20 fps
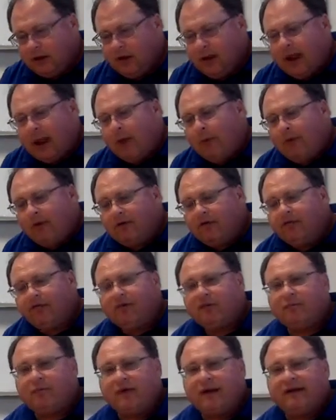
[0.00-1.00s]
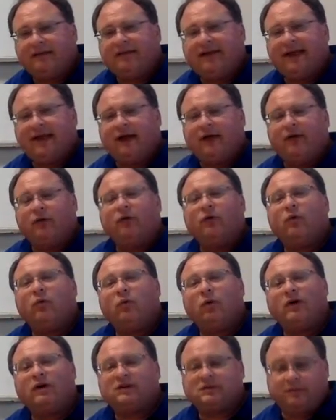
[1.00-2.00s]
I want to first break down
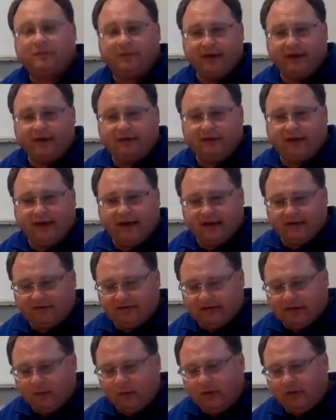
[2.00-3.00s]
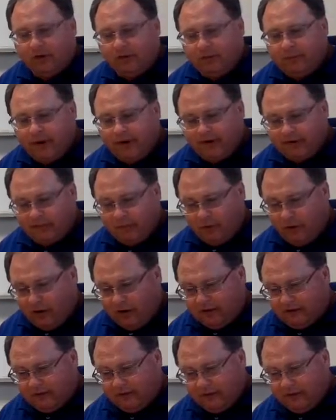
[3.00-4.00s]
what is PTSD, what are the biggest
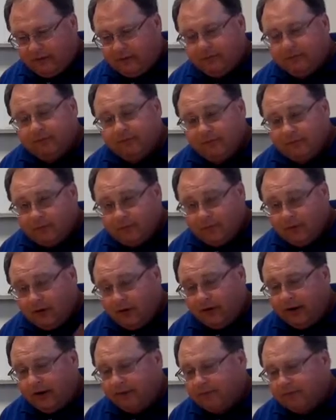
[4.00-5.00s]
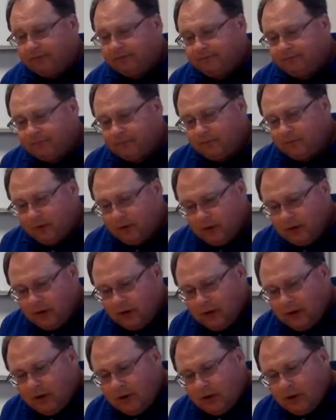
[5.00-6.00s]
parts of it. All right.
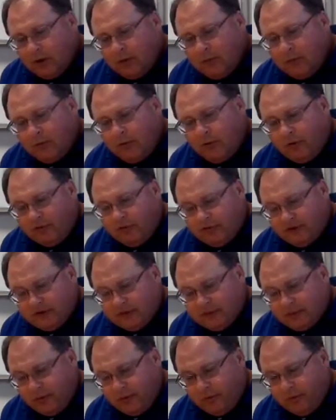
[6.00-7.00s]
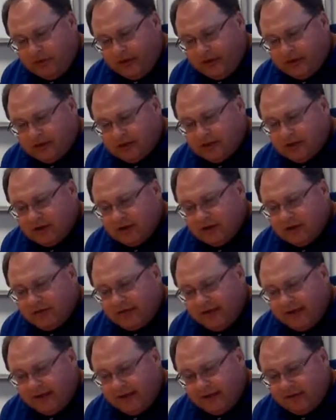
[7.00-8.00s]
Person experienced
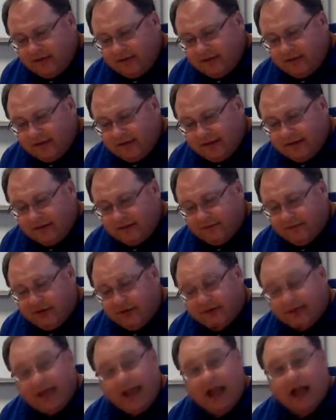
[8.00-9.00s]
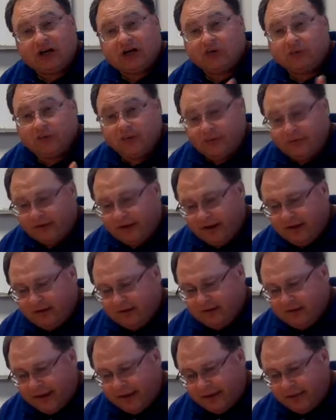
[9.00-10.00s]
events that involve actual
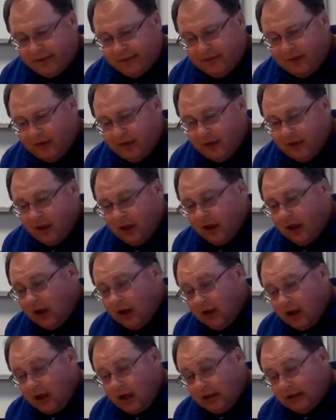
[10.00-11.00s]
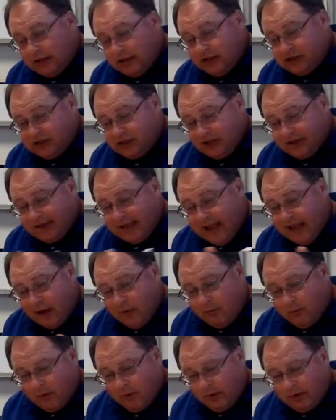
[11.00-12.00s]
threatened death. Let's check that
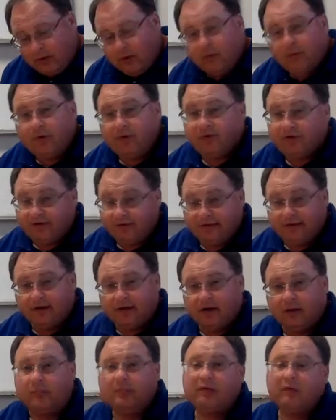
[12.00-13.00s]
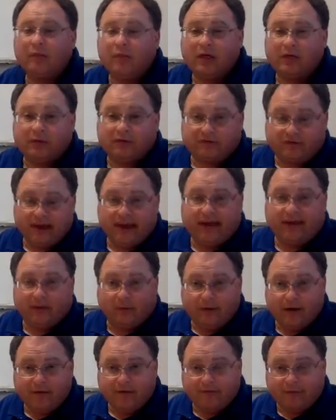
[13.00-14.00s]
one with Tilikum. Mother was taken
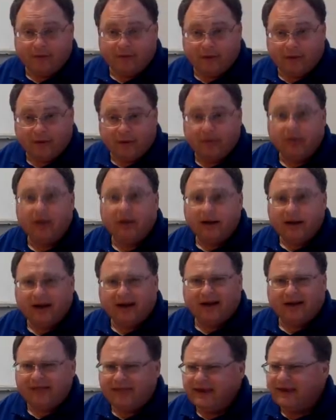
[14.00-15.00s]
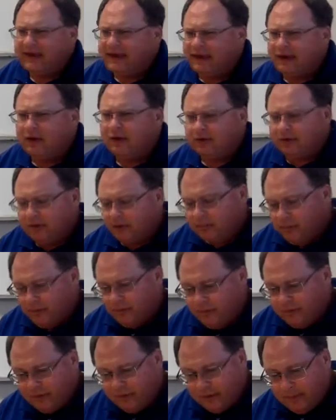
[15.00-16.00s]
away from him, and I think killed in the
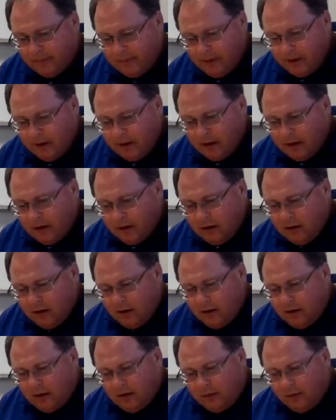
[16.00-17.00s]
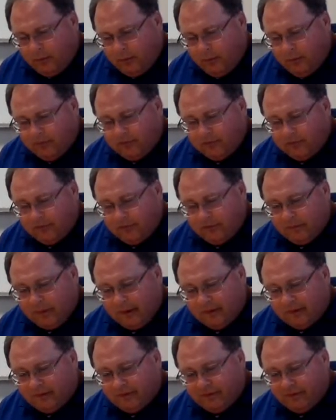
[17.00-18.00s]
movie. The person's
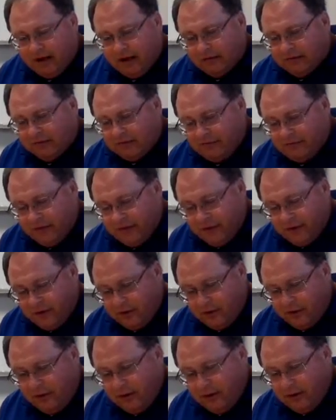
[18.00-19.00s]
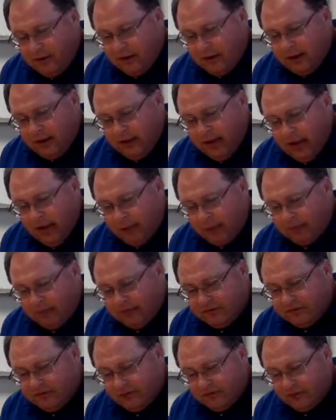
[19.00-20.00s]
response involved fear,
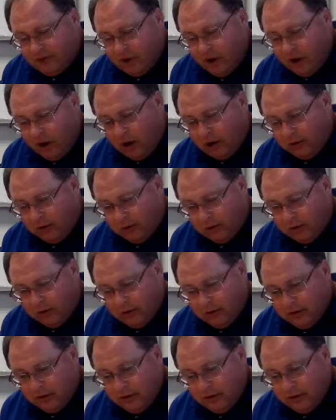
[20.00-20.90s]
helplessness, horror.